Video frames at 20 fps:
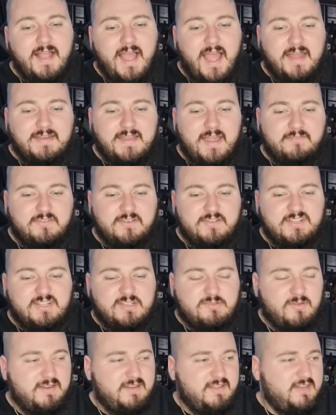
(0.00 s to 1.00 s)
And Devin
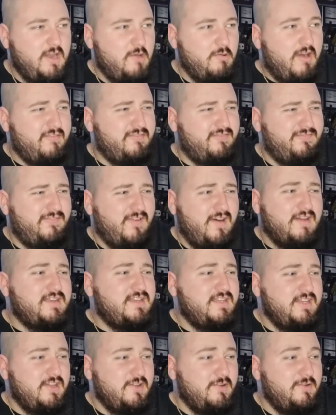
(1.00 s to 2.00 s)
just went, you know what,
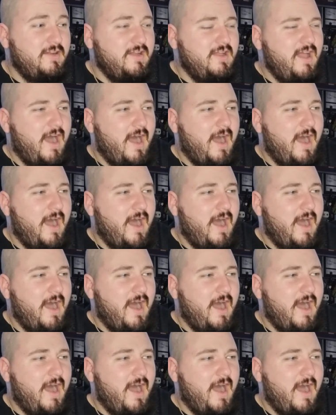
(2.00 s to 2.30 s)
fuck you,